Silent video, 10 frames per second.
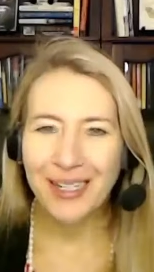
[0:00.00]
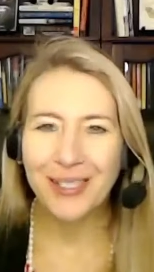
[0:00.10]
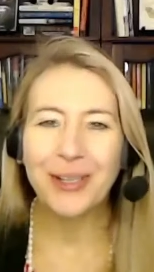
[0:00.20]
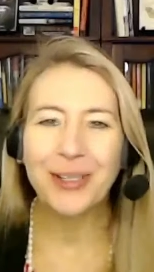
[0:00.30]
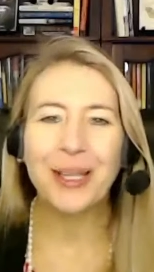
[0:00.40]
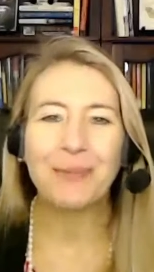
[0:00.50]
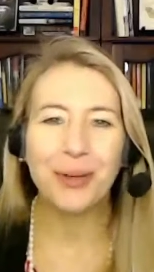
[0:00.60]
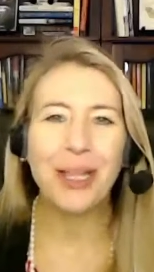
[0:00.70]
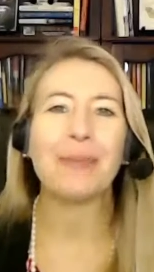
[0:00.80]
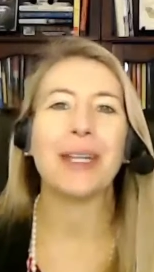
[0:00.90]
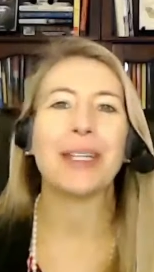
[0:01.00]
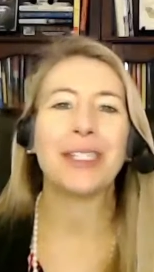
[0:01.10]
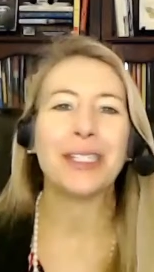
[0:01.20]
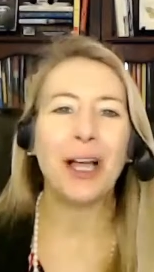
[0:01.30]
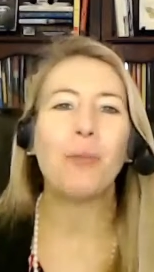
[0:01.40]
As long as I'm blaming
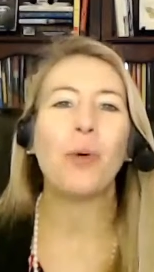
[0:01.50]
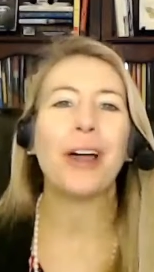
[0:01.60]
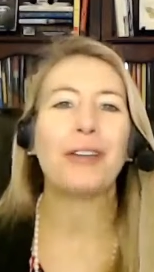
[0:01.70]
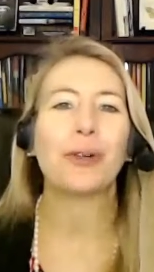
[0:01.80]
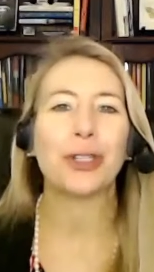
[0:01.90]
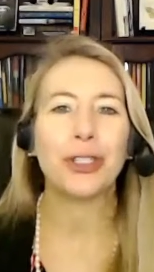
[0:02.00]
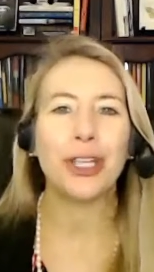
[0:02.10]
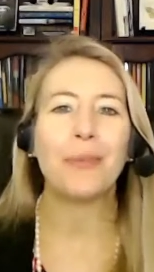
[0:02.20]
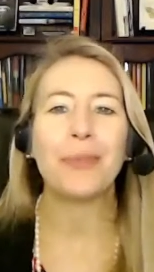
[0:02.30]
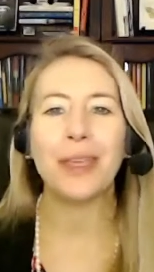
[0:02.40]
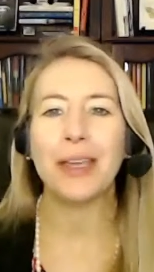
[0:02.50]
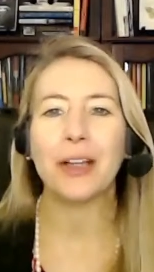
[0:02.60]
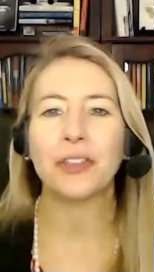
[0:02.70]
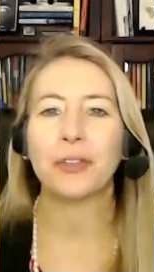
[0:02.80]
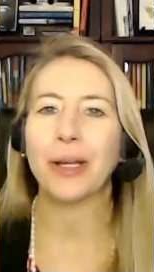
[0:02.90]
someone or something
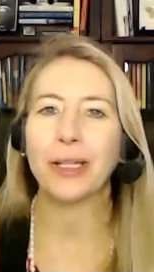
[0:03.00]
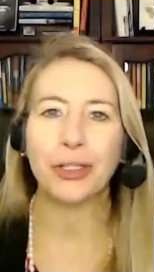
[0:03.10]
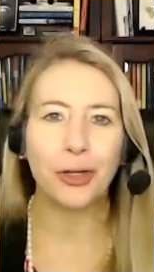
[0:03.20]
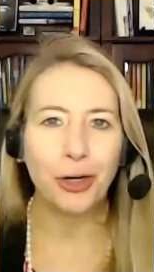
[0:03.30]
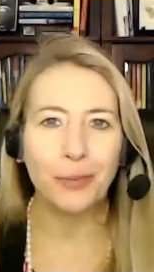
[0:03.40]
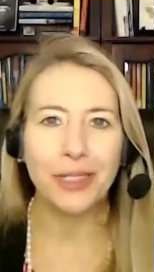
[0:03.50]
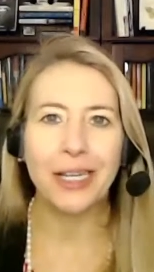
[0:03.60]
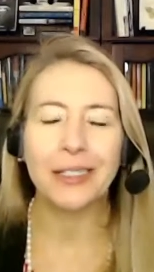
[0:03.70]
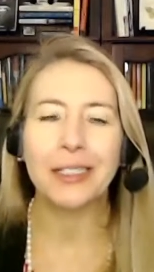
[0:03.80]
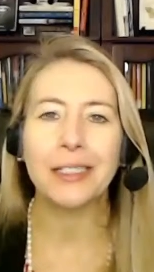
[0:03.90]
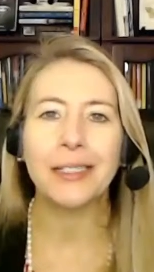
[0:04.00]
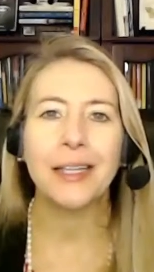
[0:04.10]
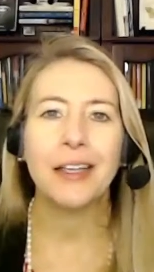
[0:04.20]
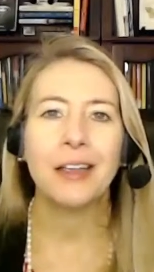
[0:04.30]
else for my circumstances,